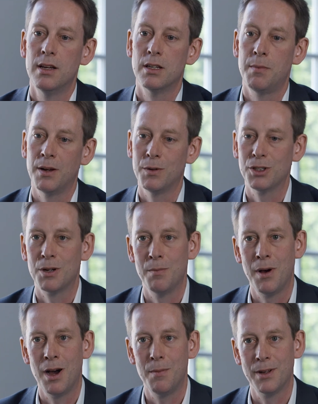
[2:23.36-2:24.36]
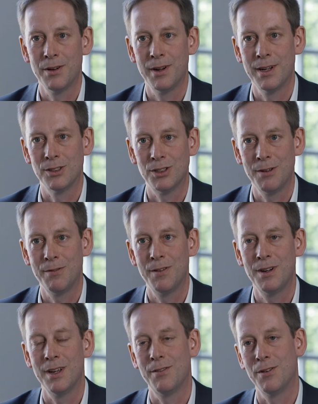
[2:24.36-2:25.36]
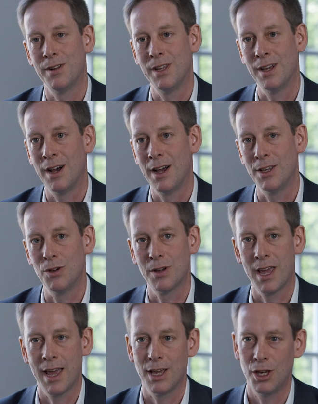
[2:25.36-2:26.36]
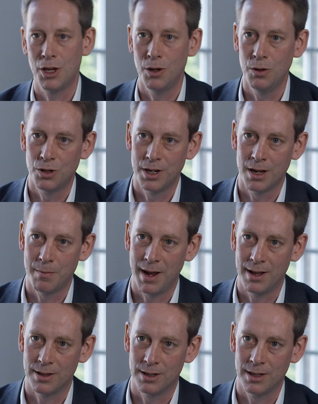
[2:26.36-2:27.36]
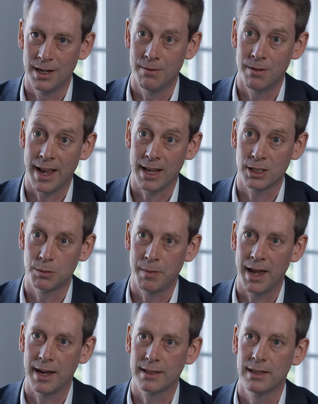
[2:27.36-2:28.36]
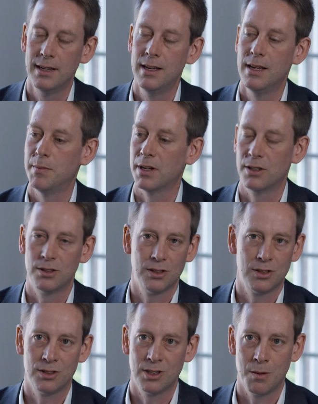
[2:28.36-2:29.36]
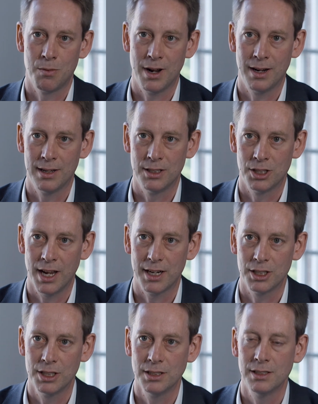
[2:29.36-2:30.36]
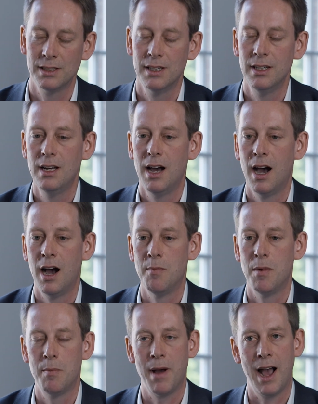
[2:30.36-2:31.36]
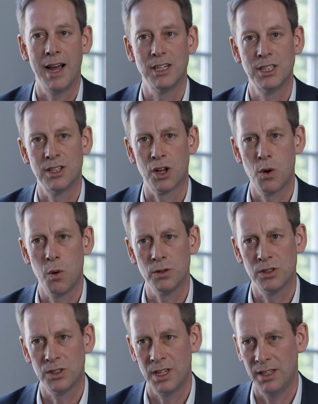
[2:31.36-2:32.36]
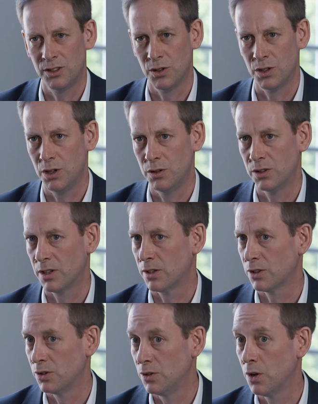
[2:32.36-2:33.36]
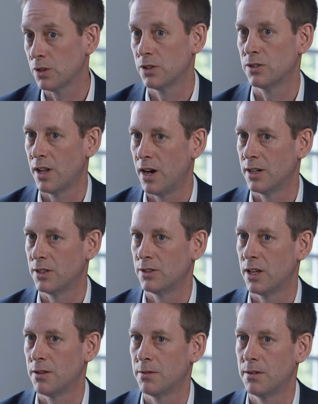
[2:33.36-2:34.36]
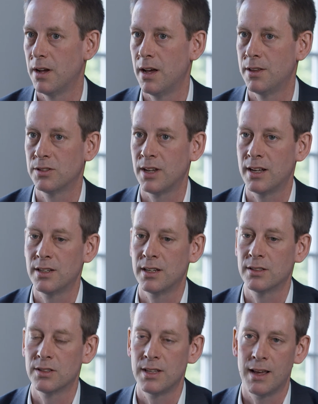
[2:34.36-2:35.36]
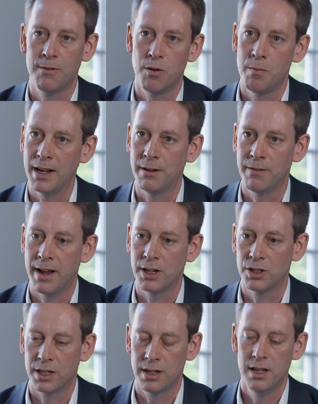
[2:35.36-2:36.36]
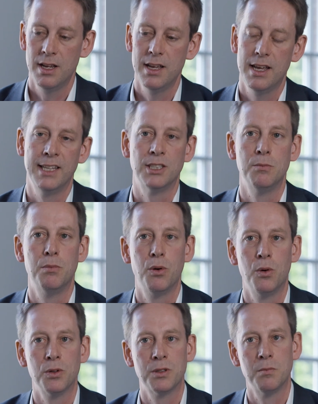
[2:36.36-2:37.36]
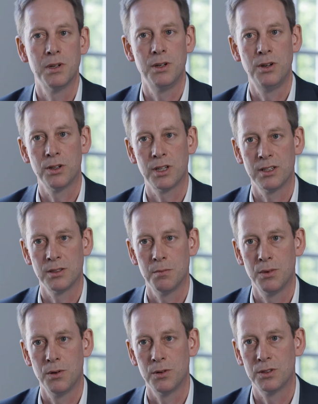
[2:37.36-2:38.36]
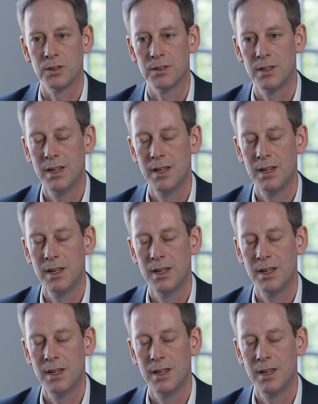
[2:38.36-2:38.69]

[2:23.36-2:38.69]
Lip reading: Depending which compartment you're in, it's different. If you're in the eye, you care hugely about the delivery aspect because it's a subretinal injection, but actually the quantities you're using is not as large as other settings, and therefore manufacturing is important but not as important.